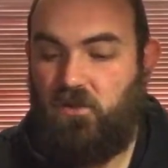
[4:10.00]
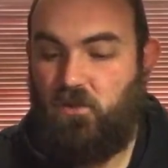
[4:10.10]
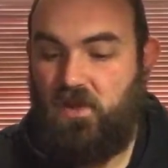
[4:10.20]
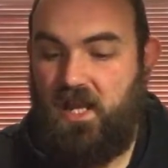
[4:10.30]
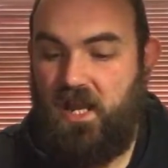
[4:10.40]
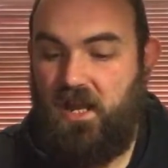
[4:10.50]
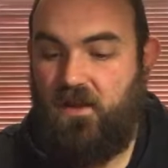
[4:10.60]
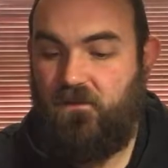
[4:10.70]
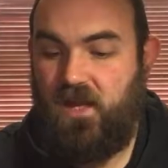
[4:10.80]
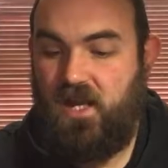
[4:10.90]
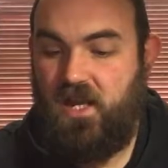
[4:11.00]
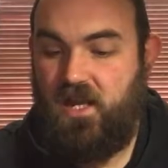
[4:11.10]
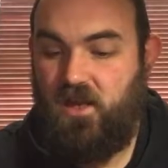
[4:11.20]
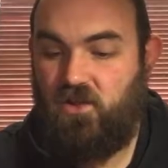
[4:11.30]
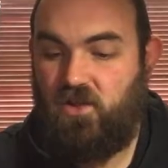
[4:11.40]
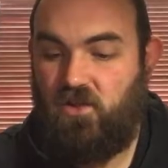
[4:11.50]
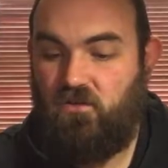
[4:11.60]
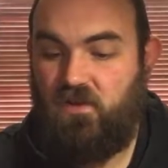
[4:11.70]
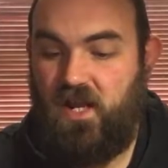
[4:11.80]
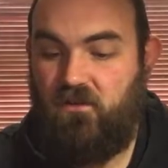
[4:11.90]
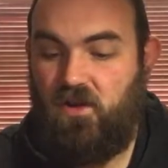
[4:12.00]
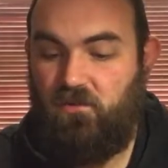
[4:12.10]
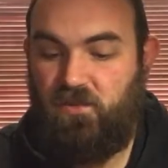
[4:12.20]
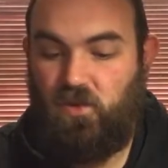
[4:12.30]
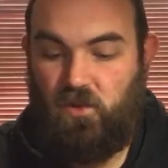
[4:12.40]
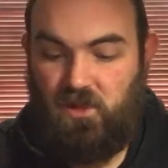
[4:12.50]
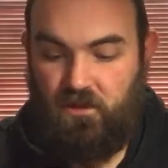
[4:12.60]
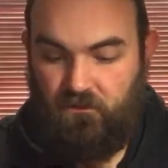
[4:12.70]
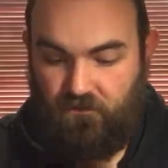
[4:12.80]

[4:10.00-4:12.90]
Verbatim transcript: we have a Carrera baller